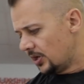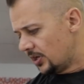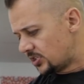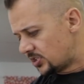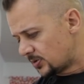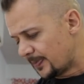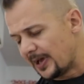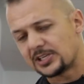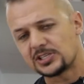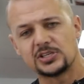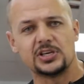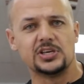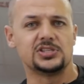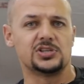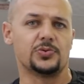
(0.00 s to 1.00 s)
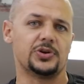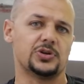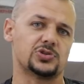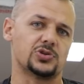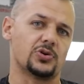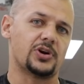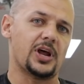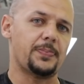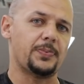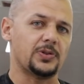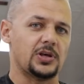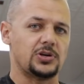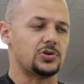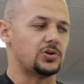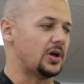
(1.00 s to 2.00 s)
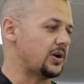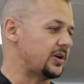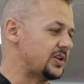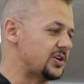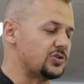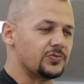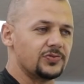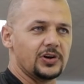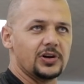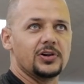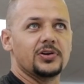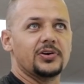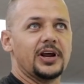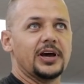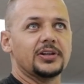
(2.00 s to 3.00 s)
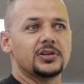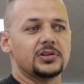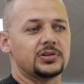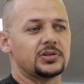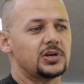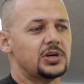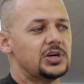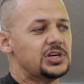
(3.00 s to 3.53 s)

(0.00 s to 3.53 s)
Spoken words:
It just makes it easier when you start wrapping, that you don't need to fiddle around and